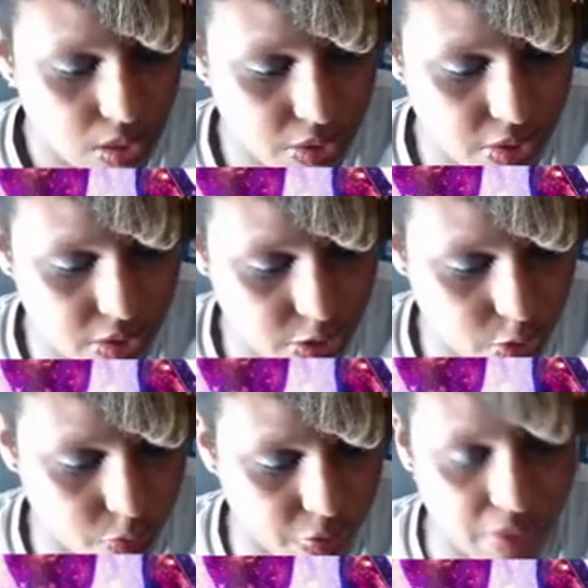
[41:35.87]
This is the
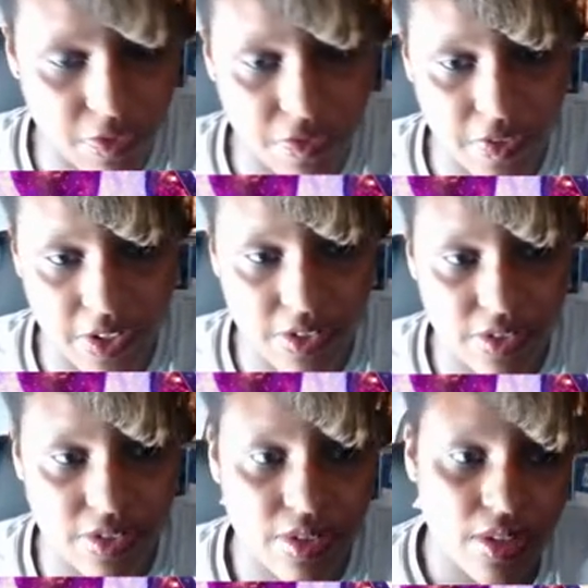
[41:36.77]
survival
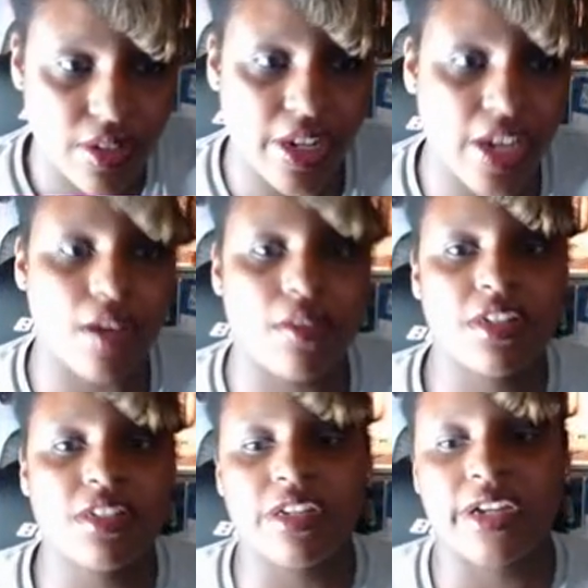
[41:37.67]
phase. Now,
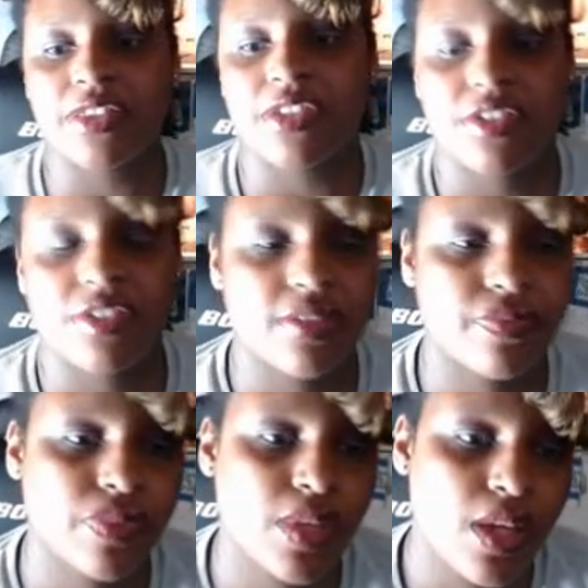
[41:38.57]
let's look at this.
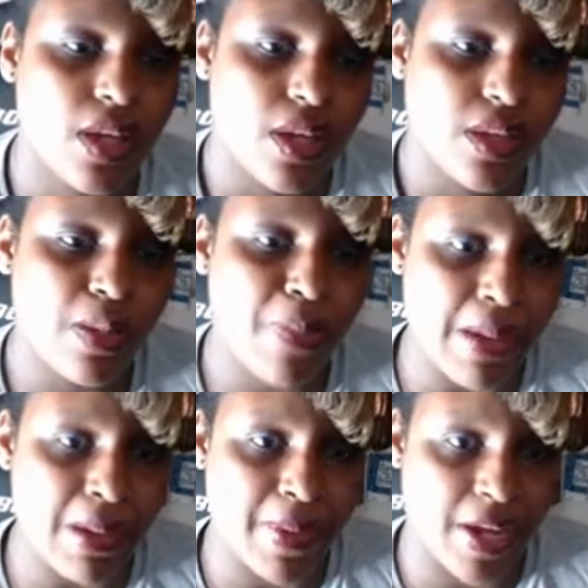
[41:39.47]
The
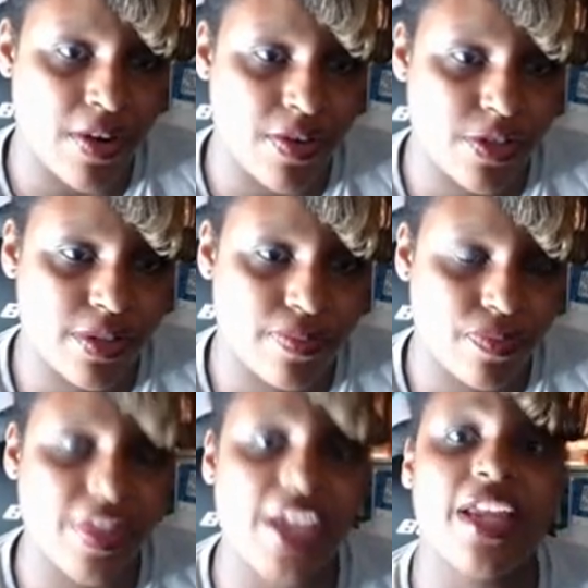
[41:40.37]
baby bears.
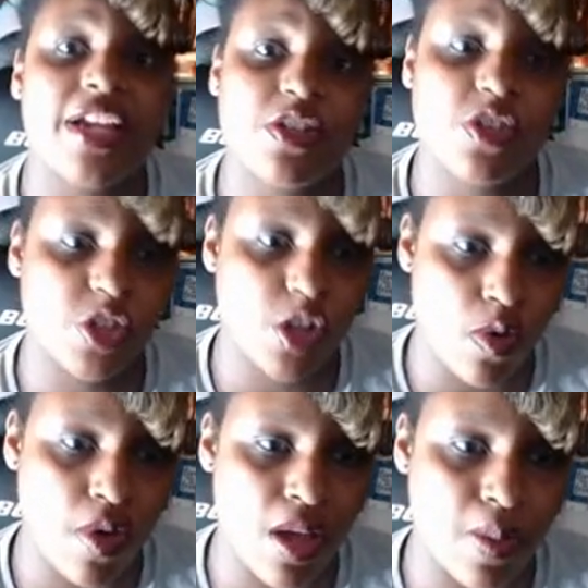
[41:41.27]
They like to
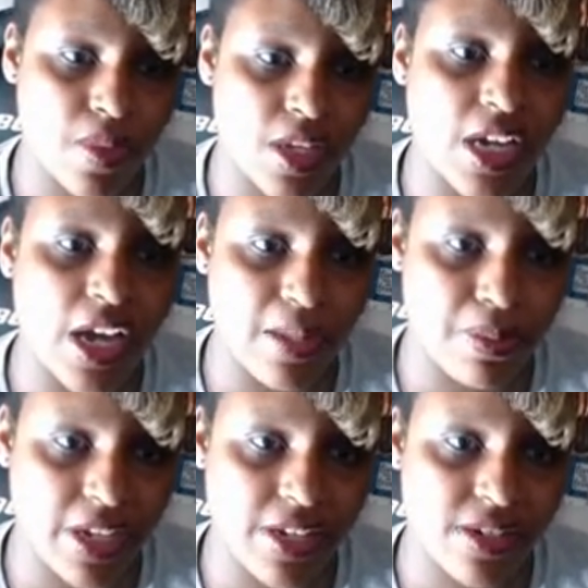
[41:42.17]
show up in high
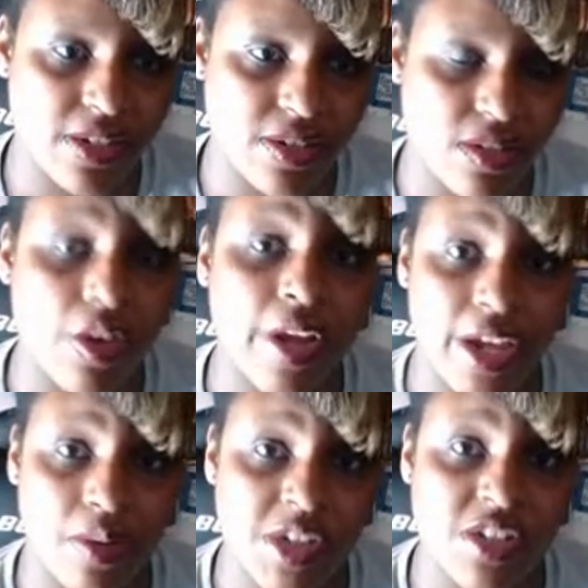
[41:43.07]
places.
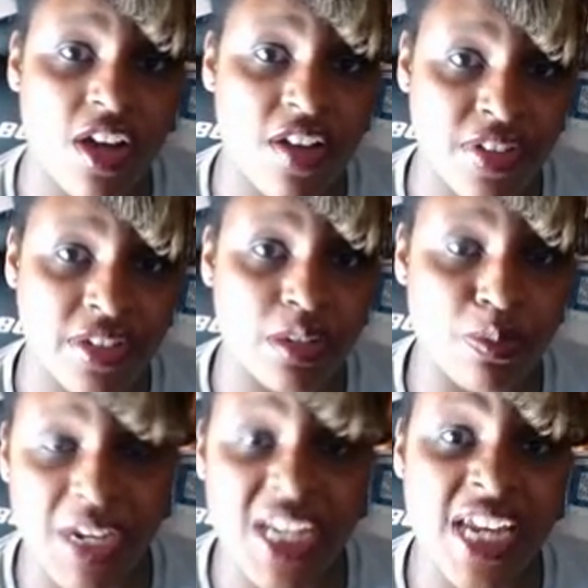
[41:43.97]
Okay, we saw their little
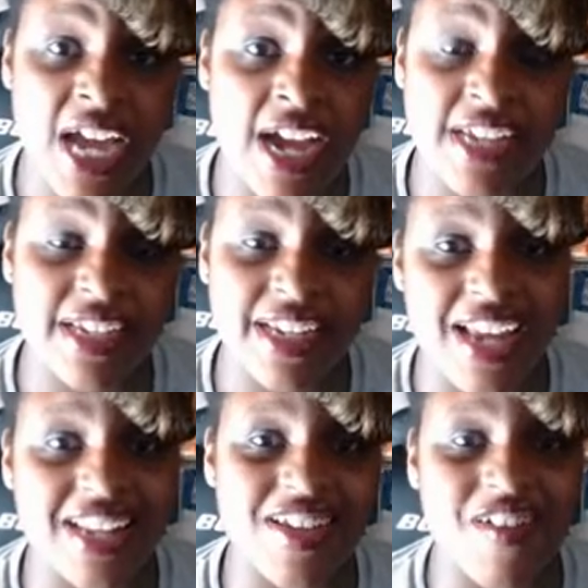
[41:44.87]
beady eyes looking
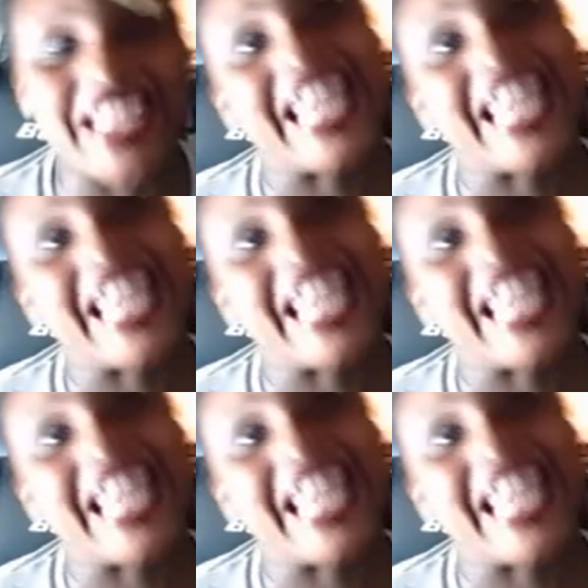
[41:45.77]
at us going,